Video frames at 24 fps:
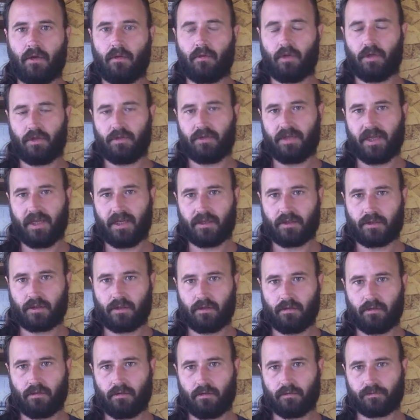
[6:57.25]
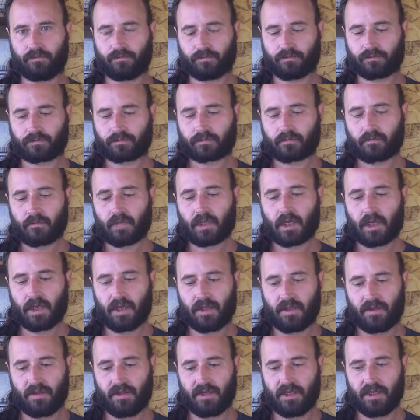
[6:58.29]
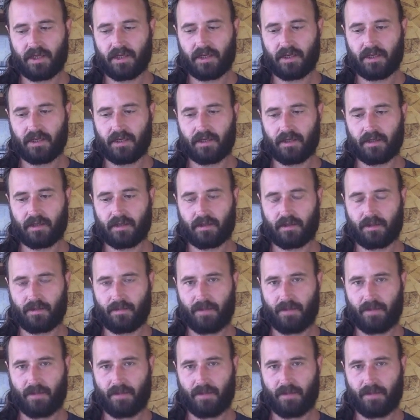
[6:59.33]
Well, you dig into the